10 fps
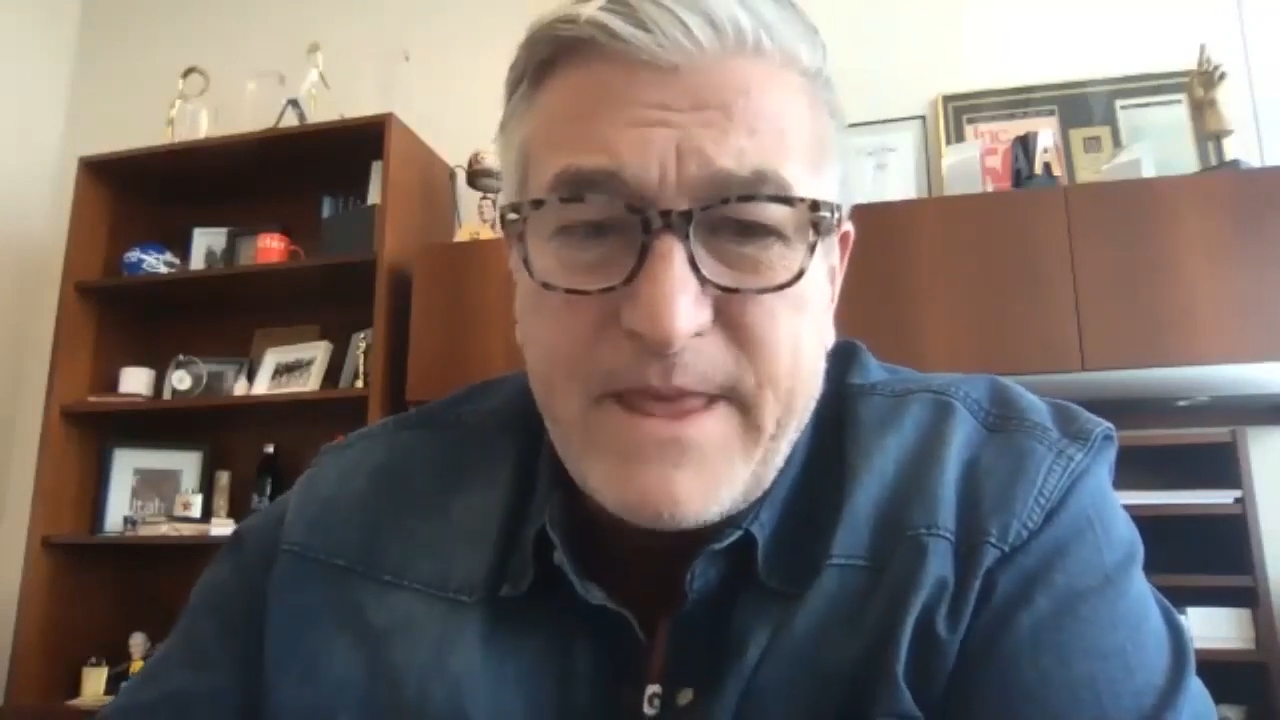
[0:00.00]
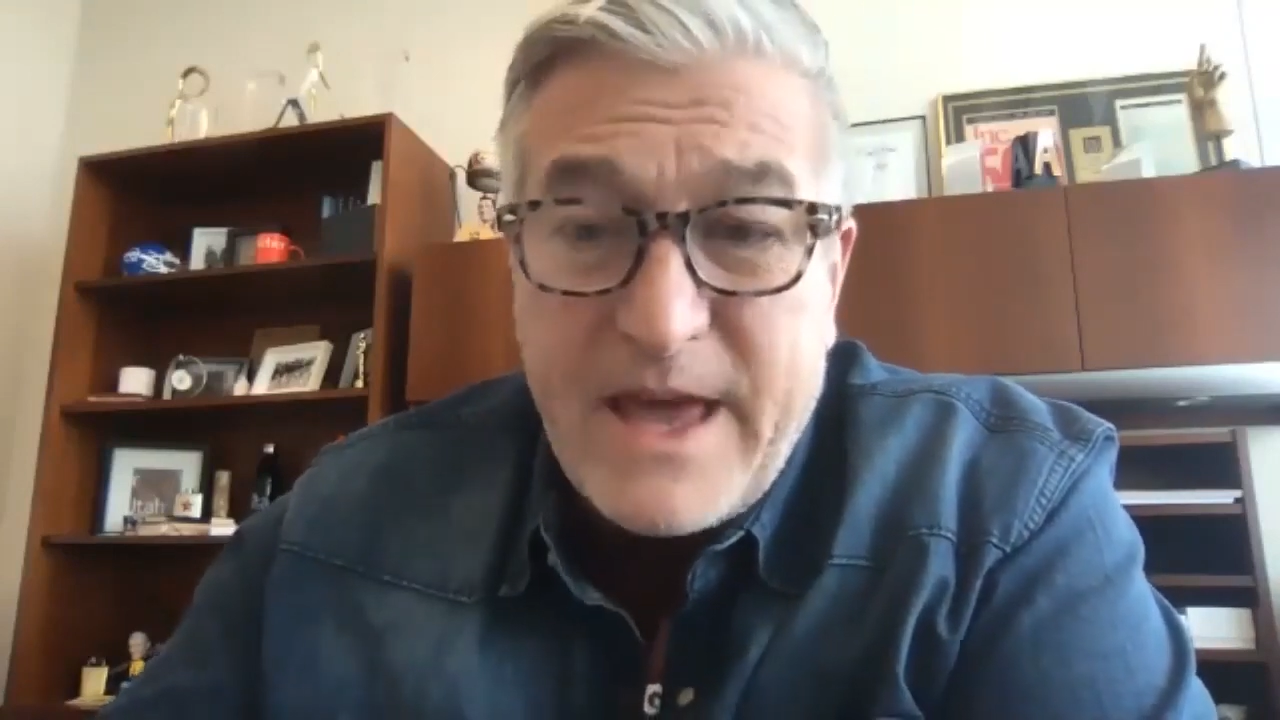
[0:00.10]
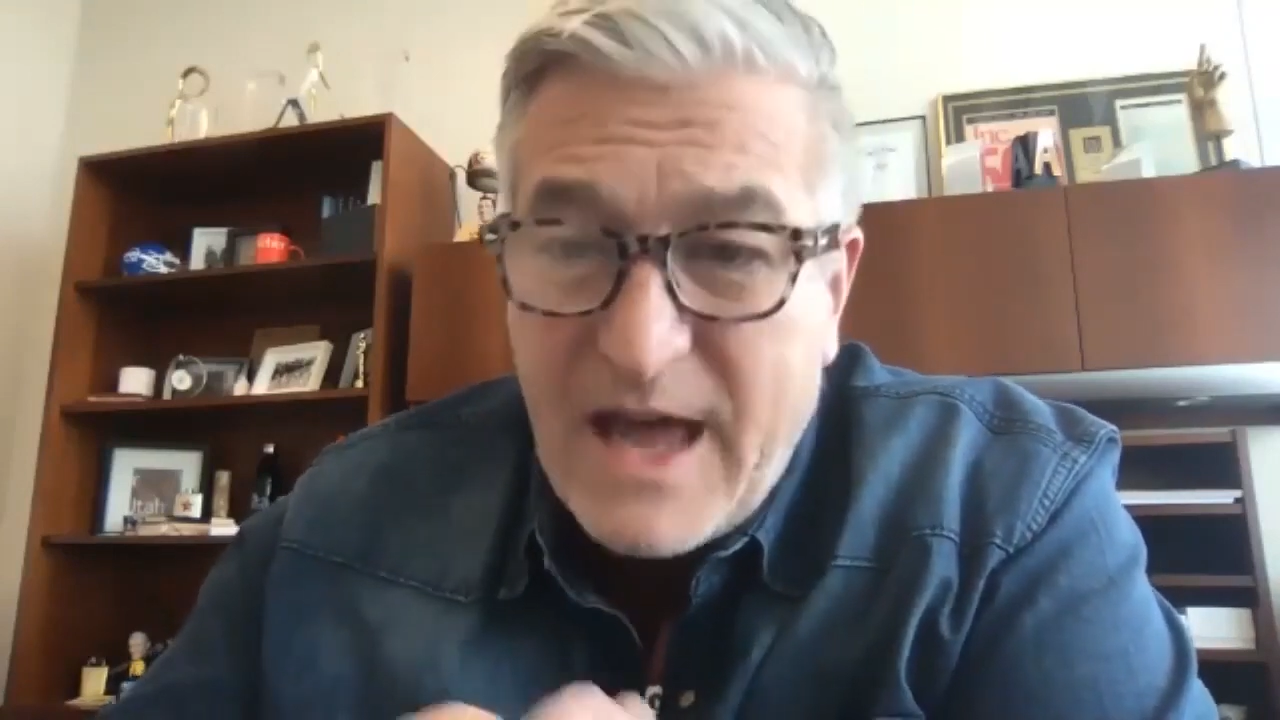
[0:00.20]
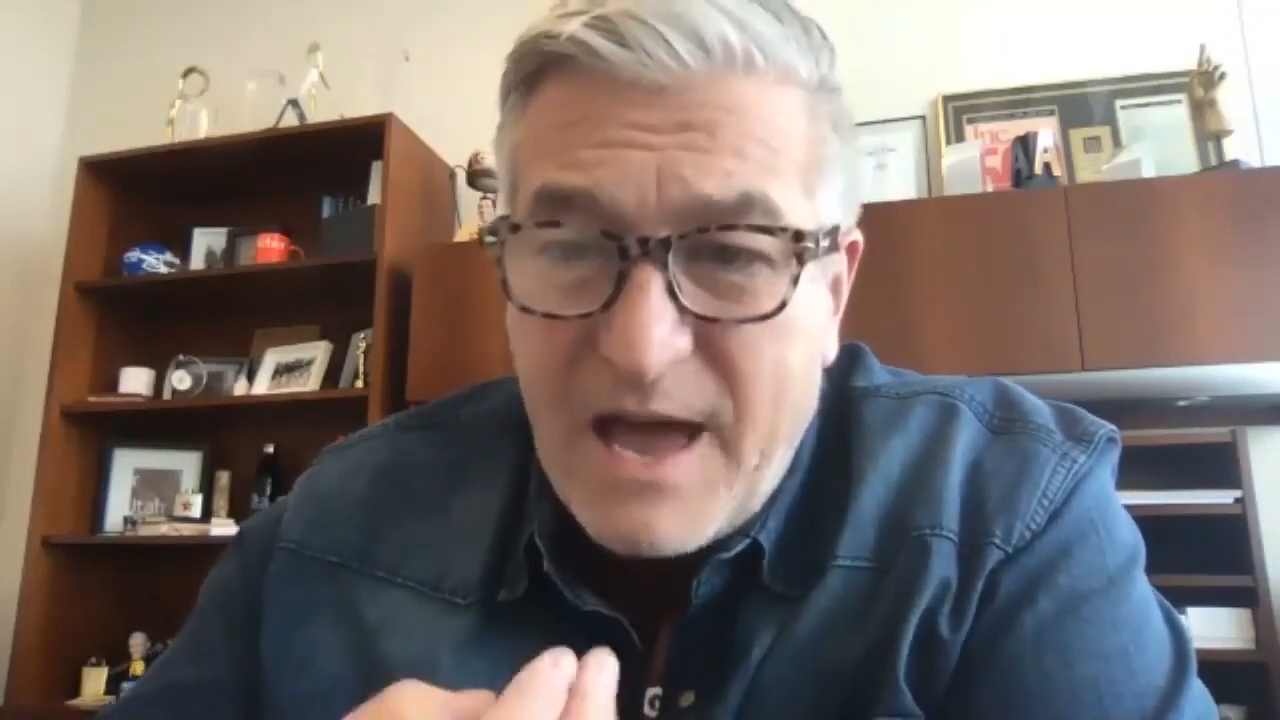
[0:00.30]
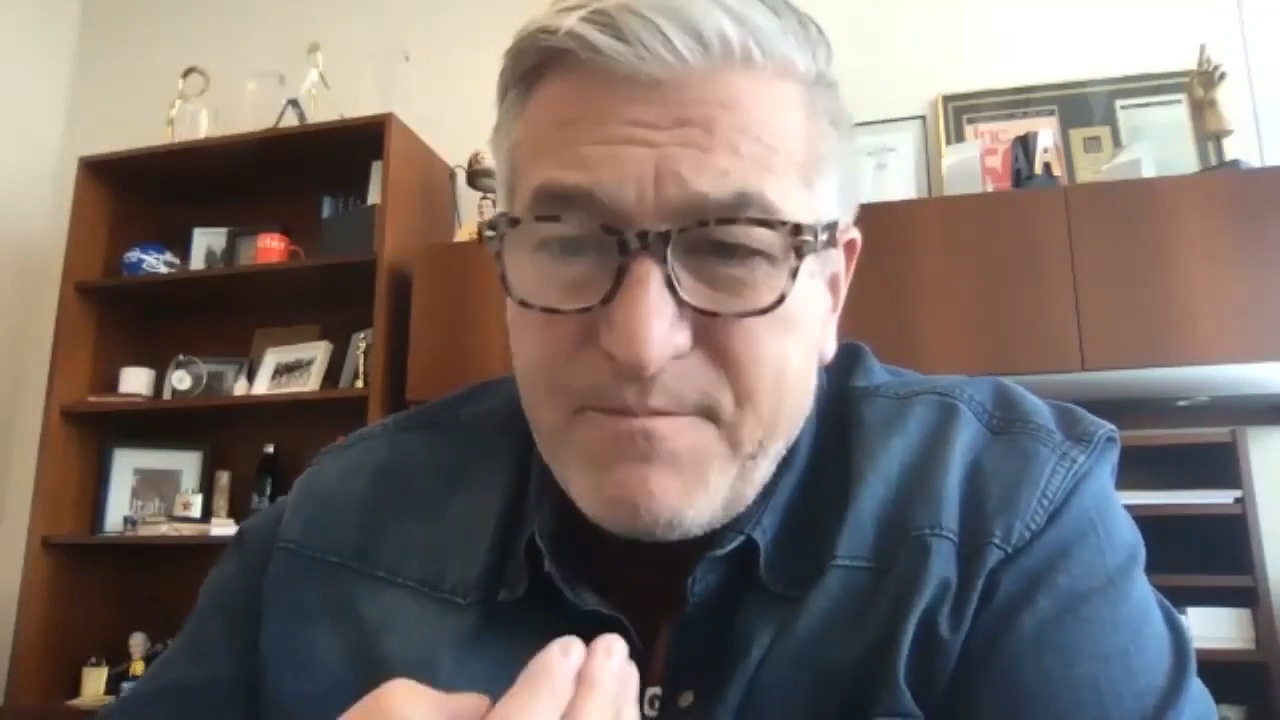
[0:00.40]

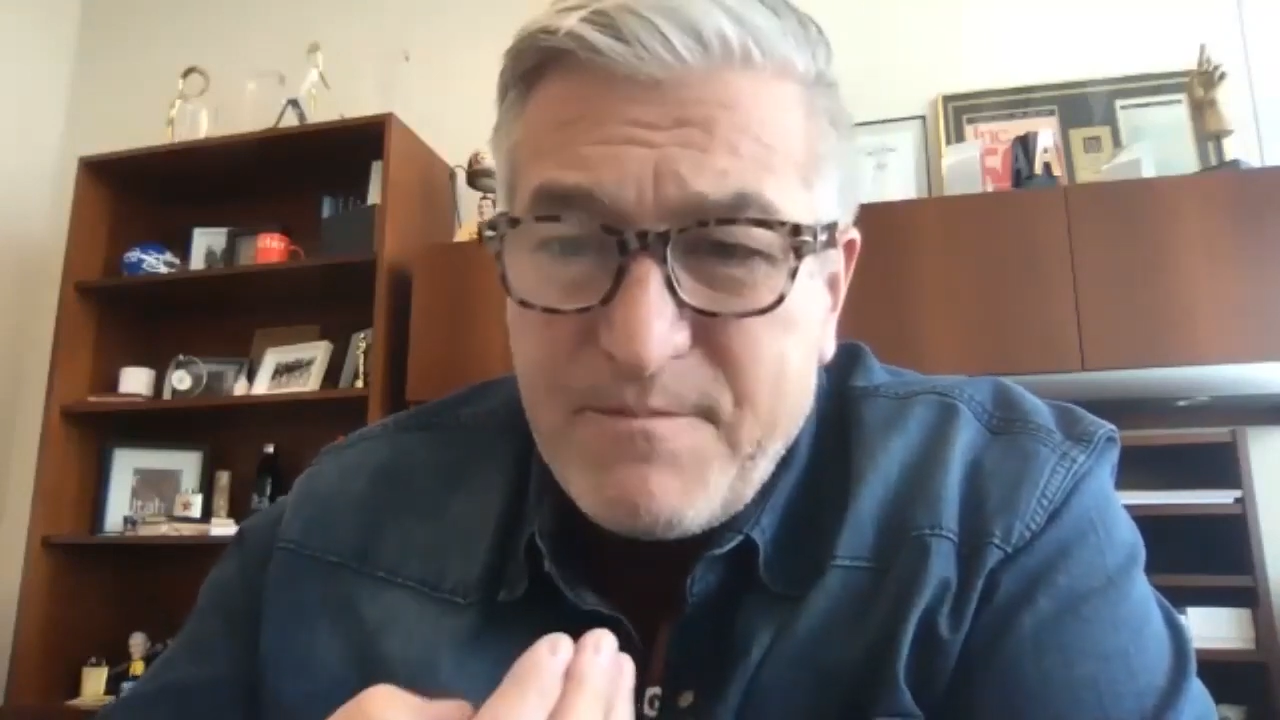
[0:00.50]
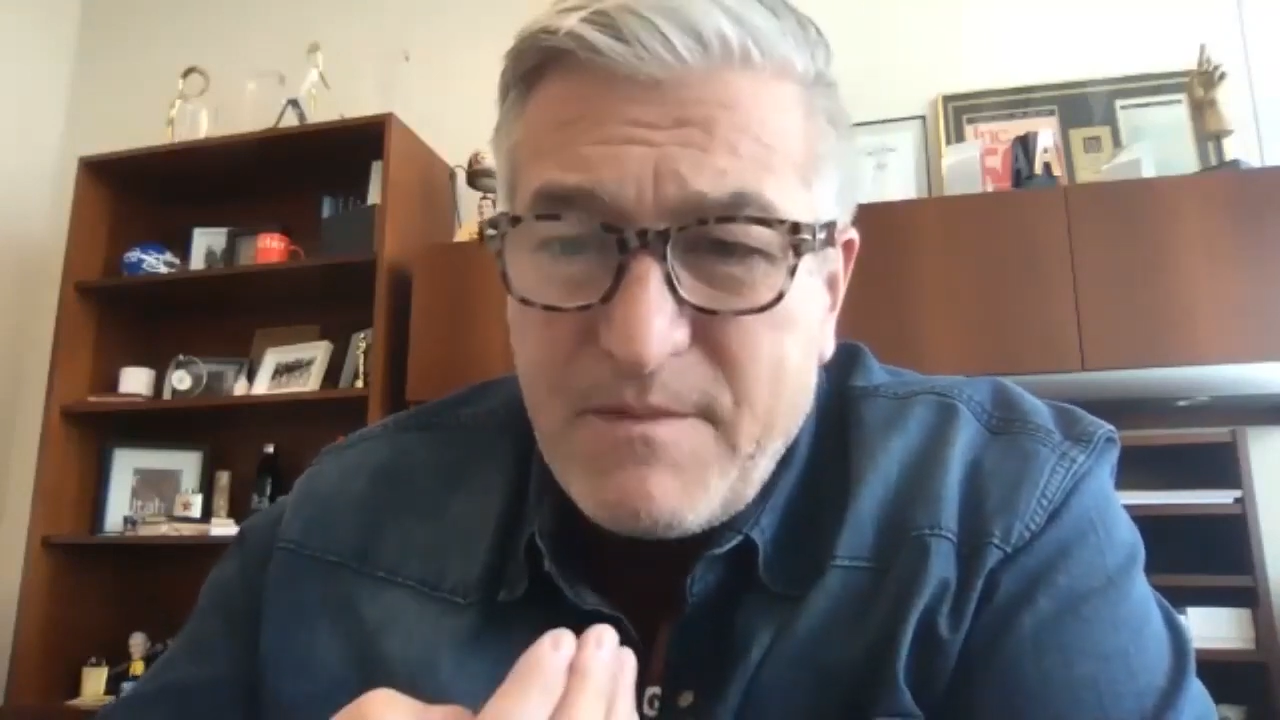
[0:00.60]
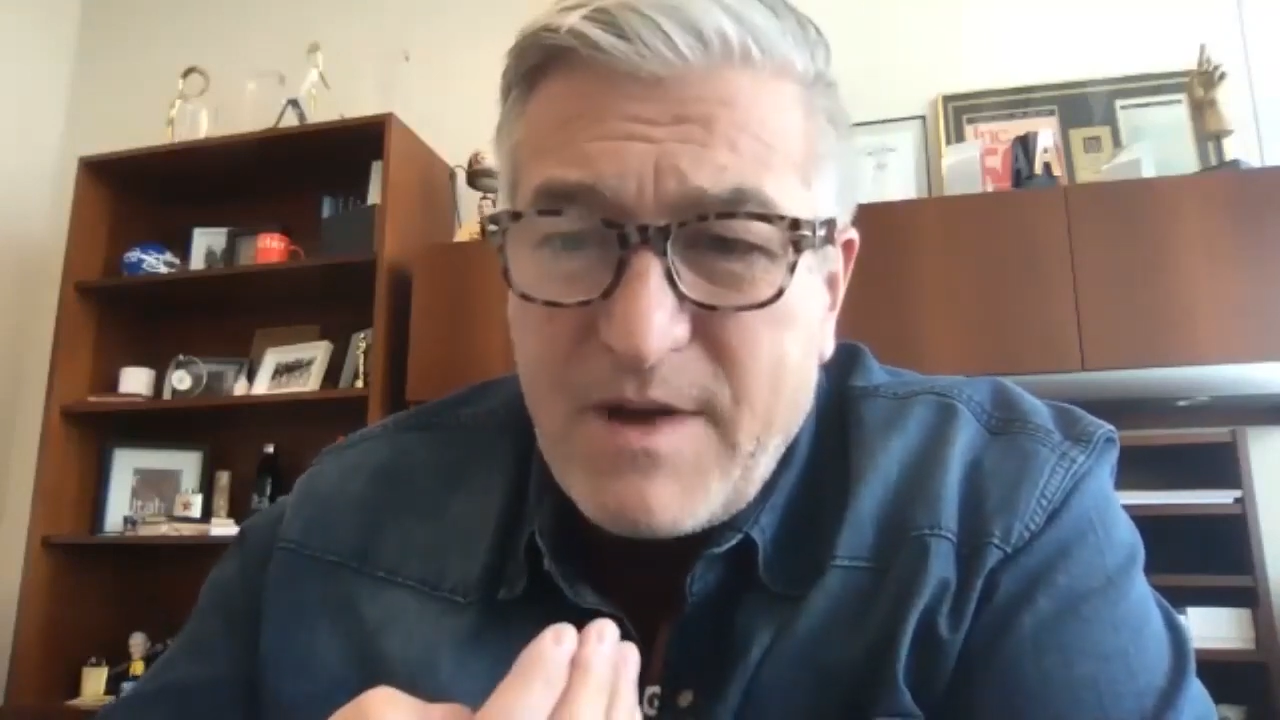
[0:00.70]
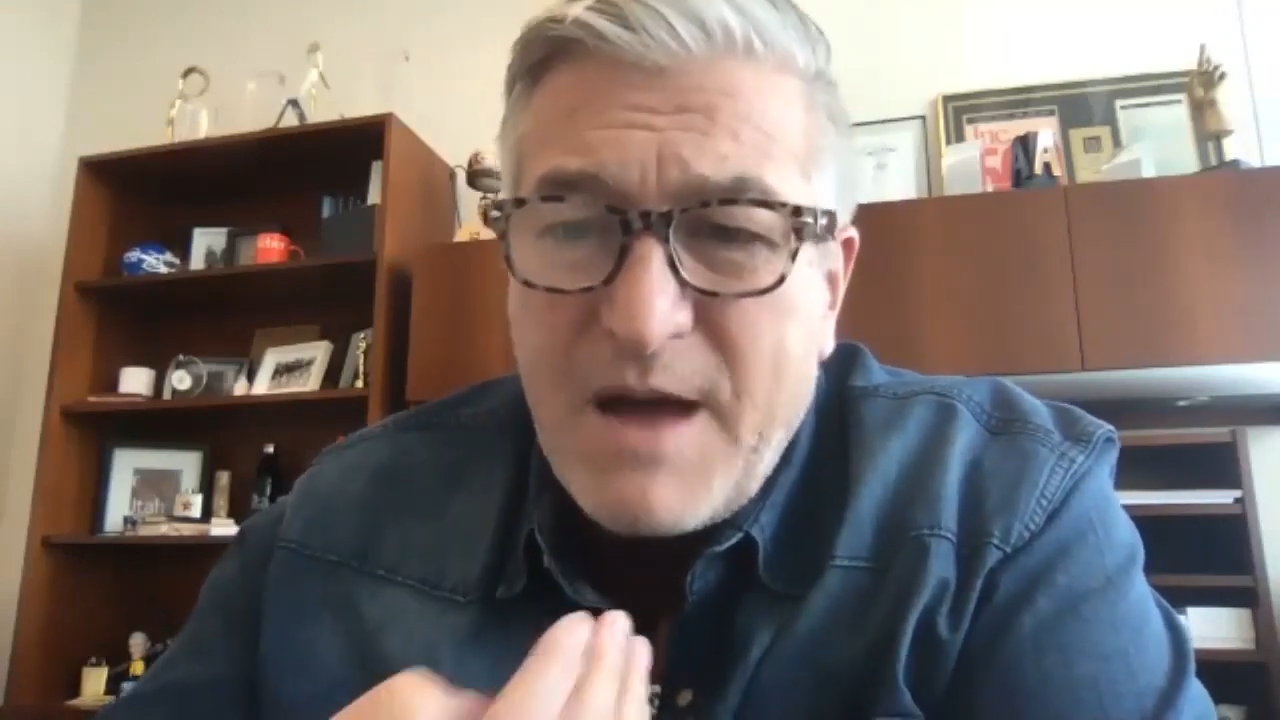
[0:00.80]
And